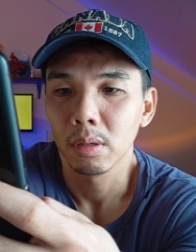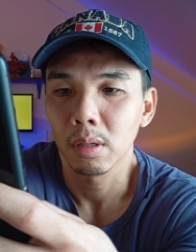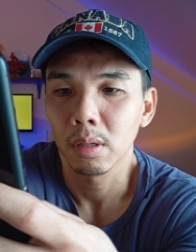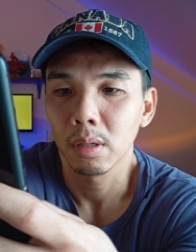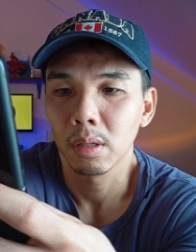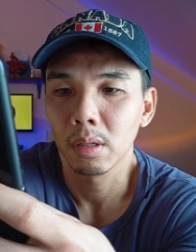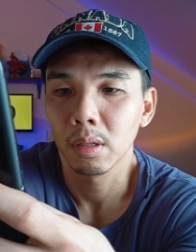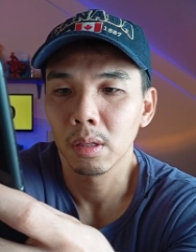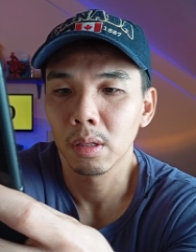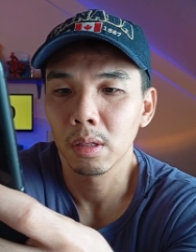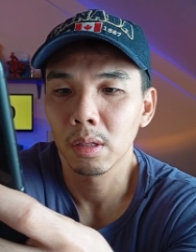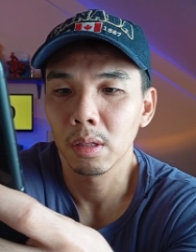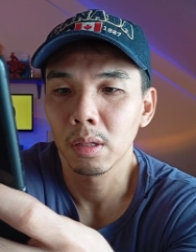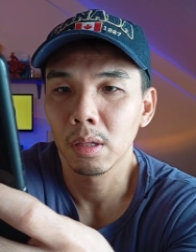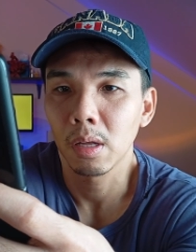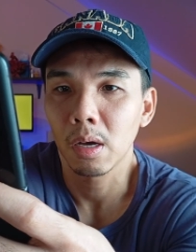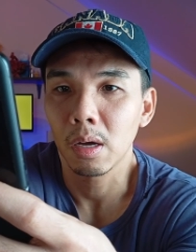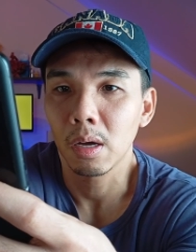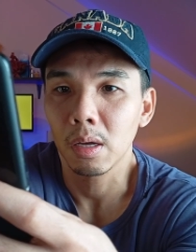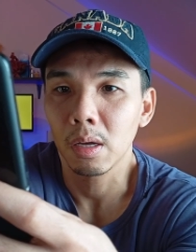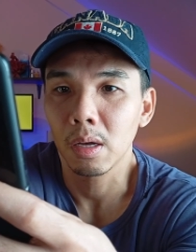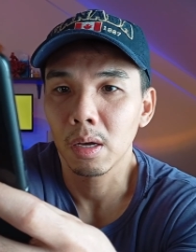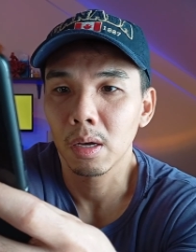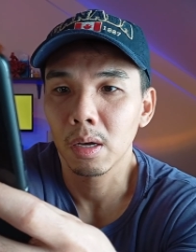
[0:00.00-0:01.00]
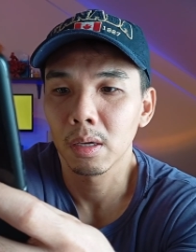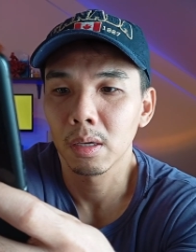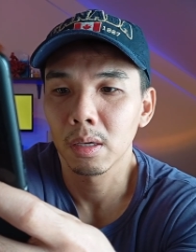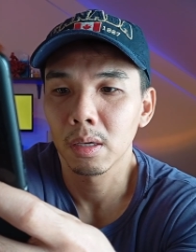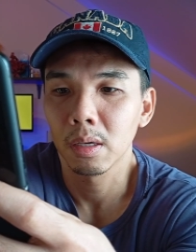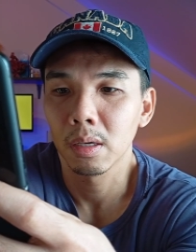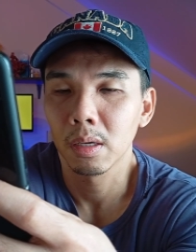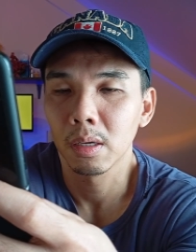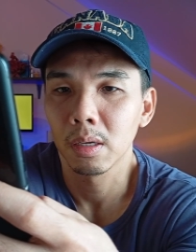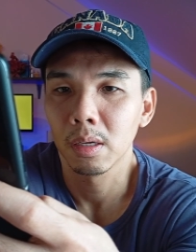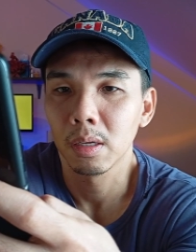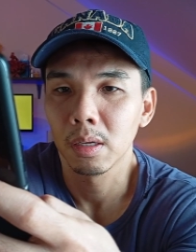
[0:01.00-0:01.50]
Clock.
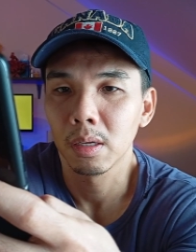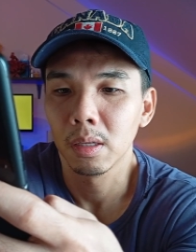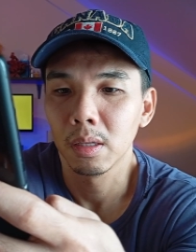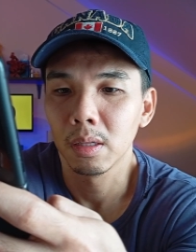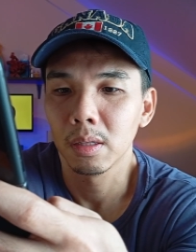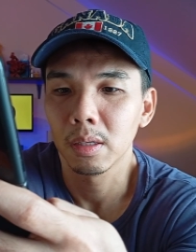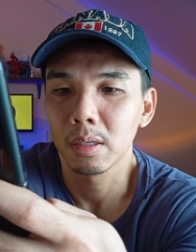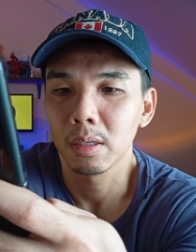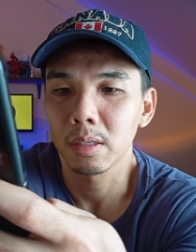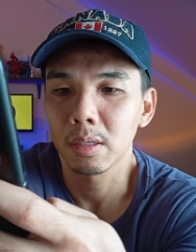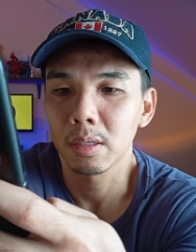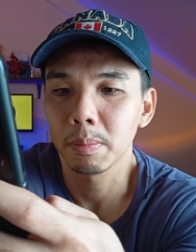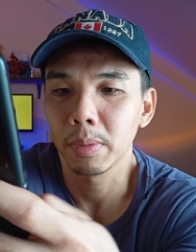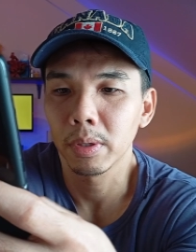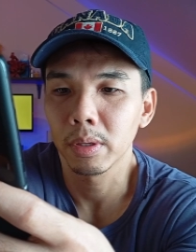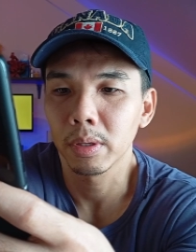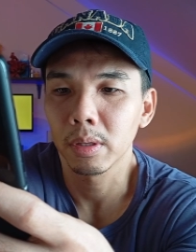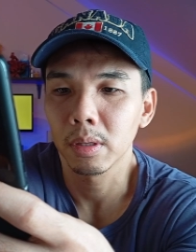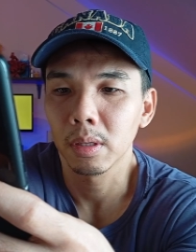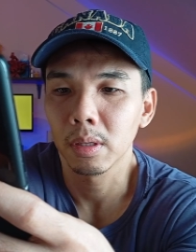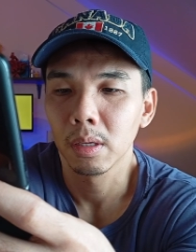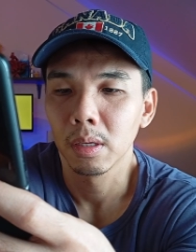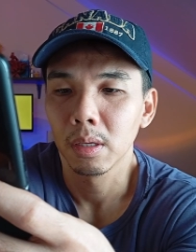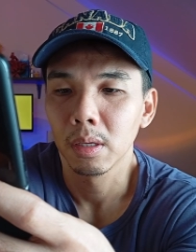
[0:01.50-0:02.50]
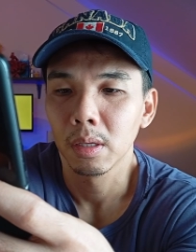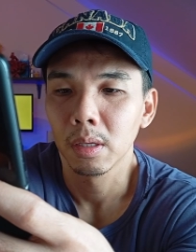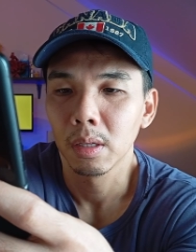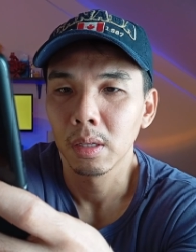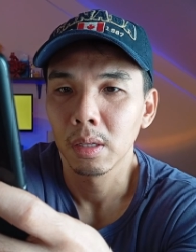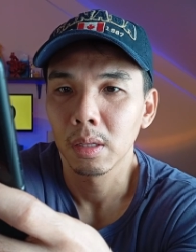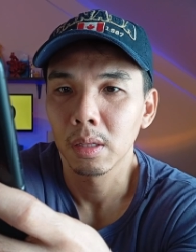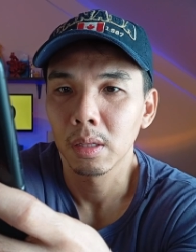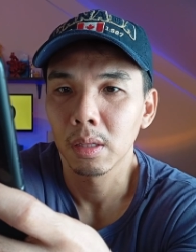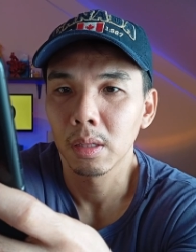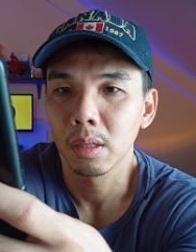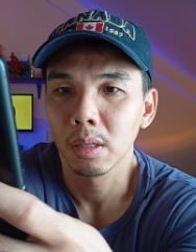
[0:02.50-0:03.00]
Let's put
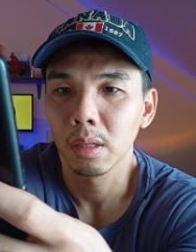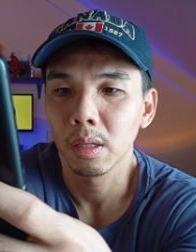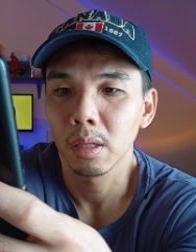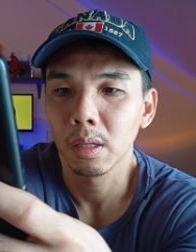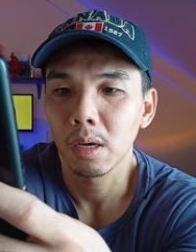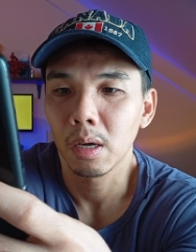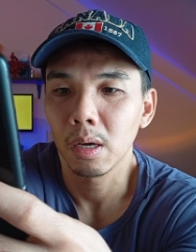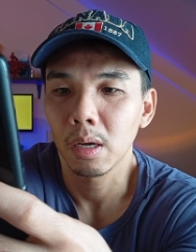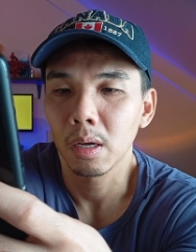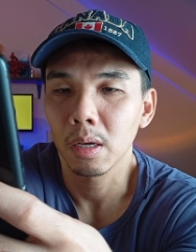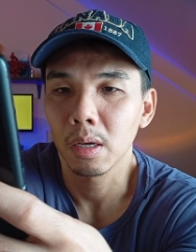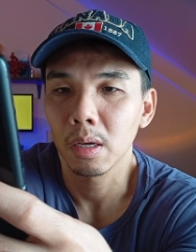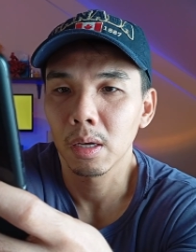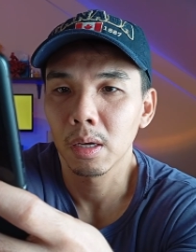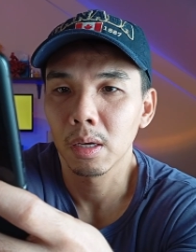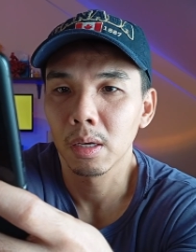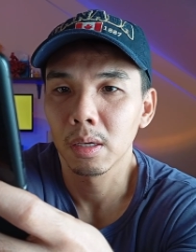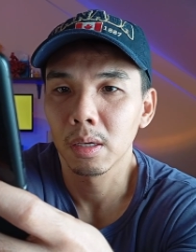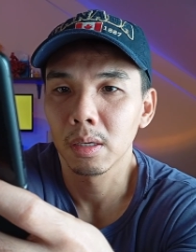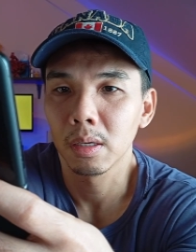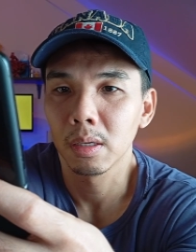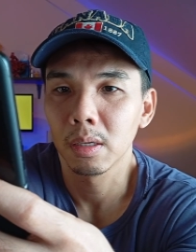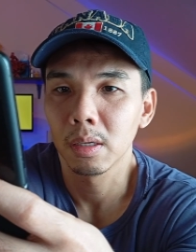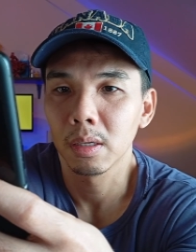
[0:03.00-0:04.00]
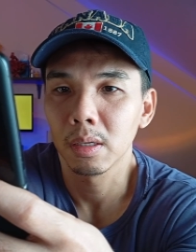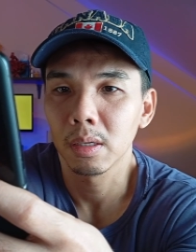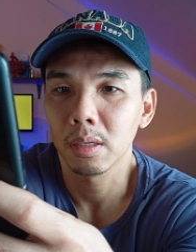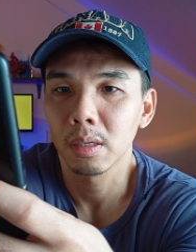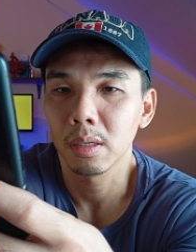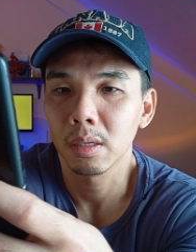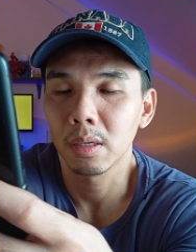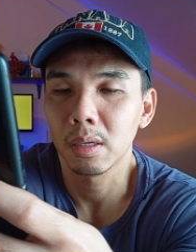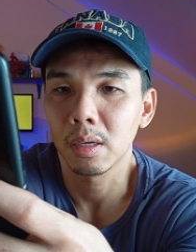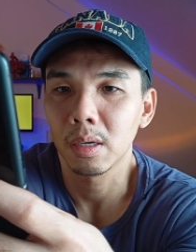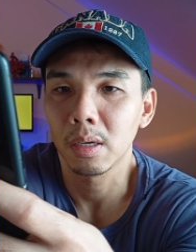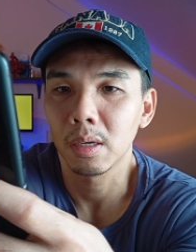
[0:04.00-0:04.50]
clock.
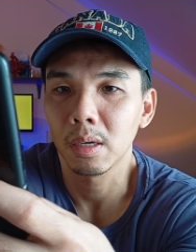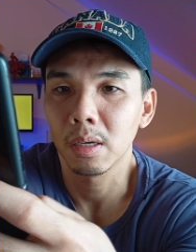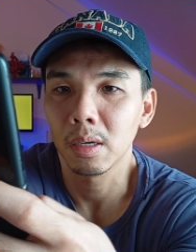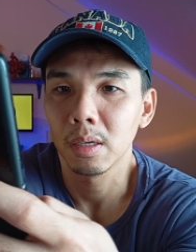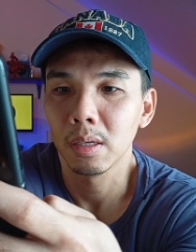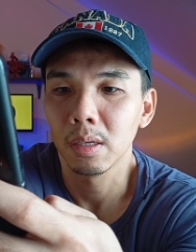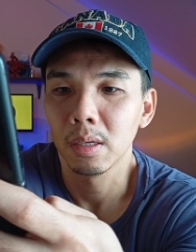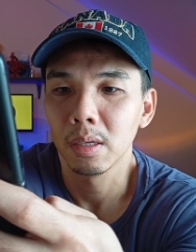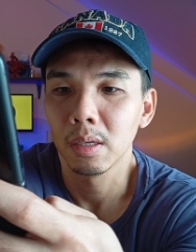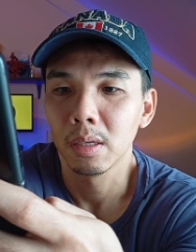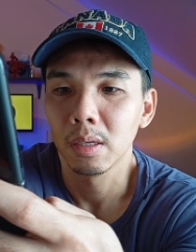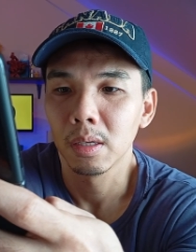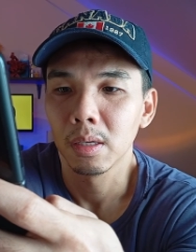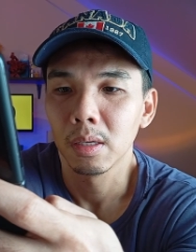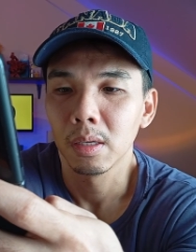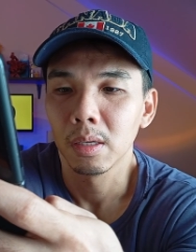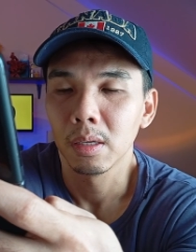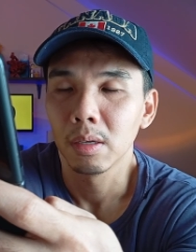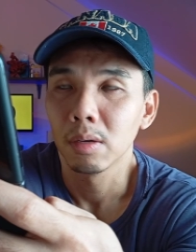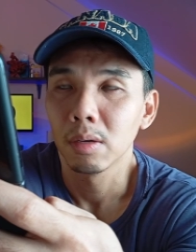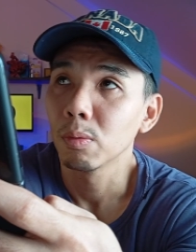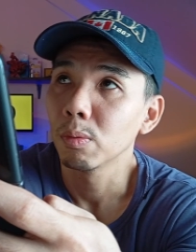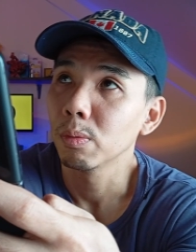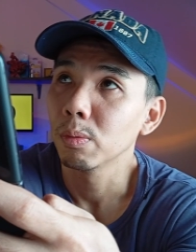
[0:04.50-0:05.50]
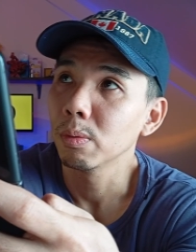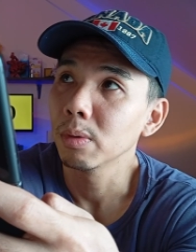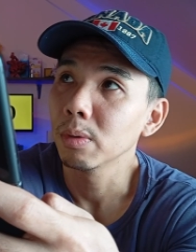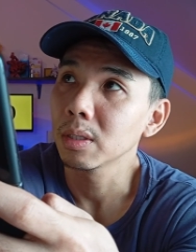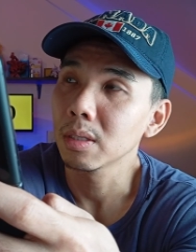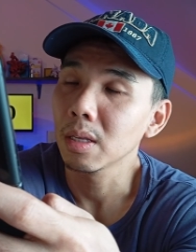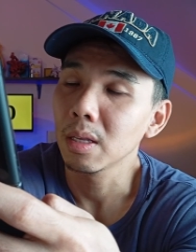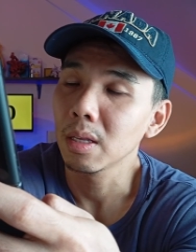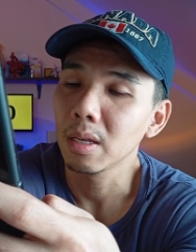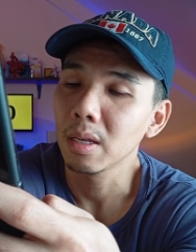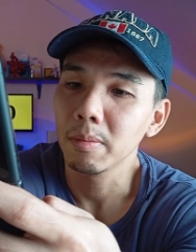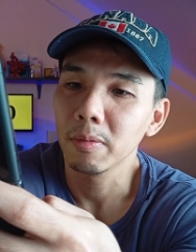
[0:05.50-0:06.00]
Uh, what's
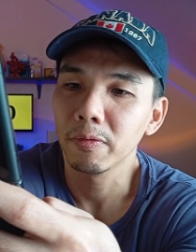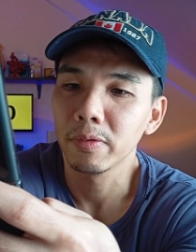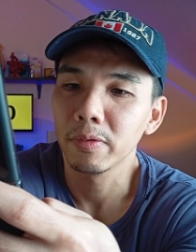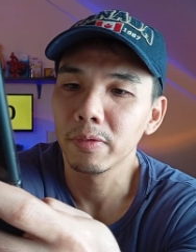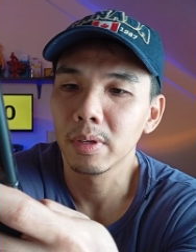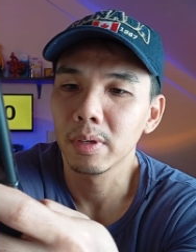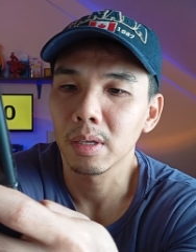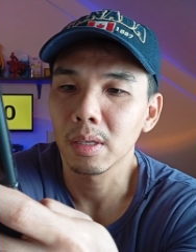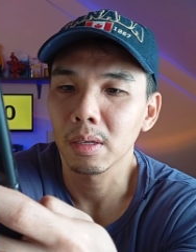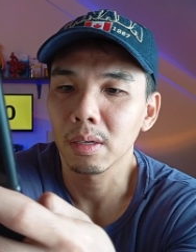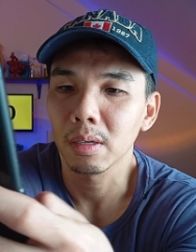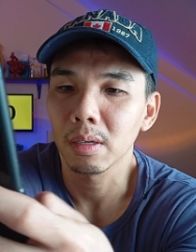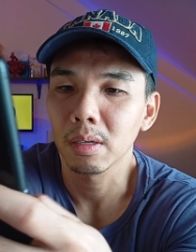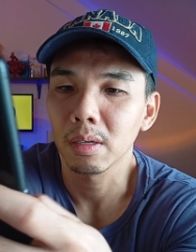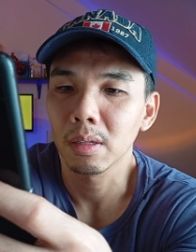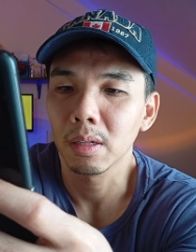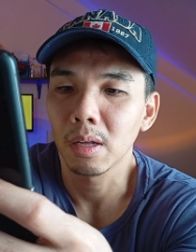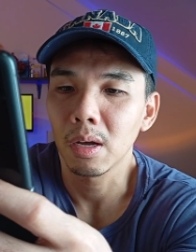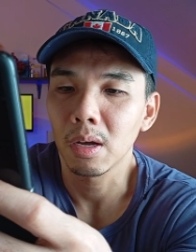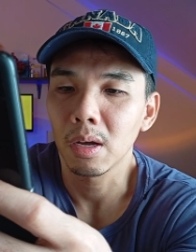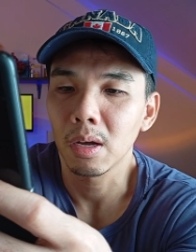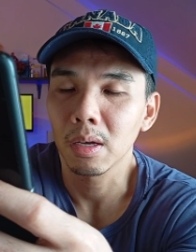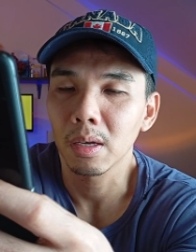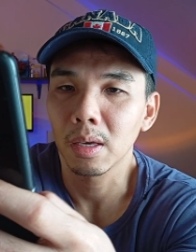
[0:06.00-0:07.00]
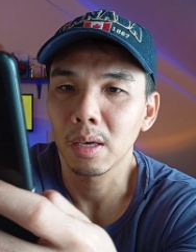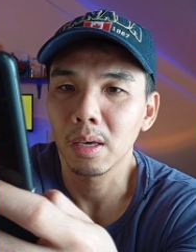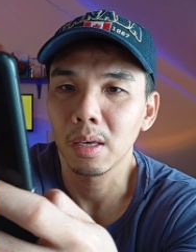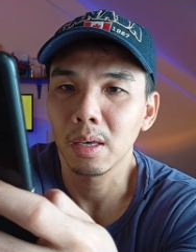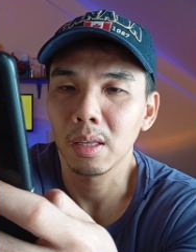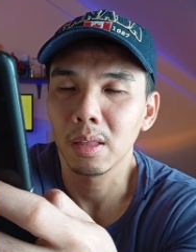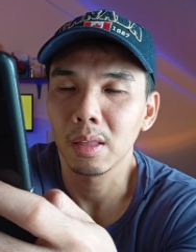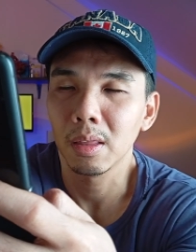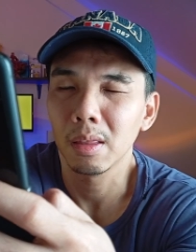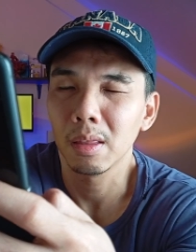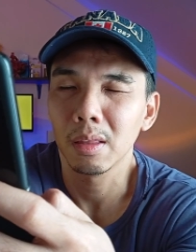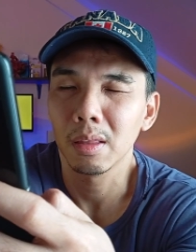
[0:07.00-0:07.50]
the name of the clock
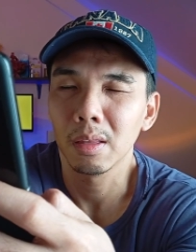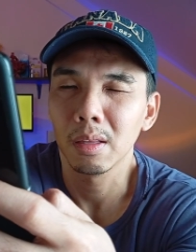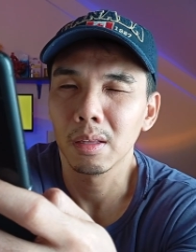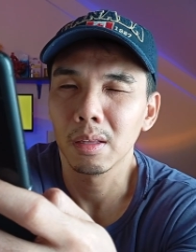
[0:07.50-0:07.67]
in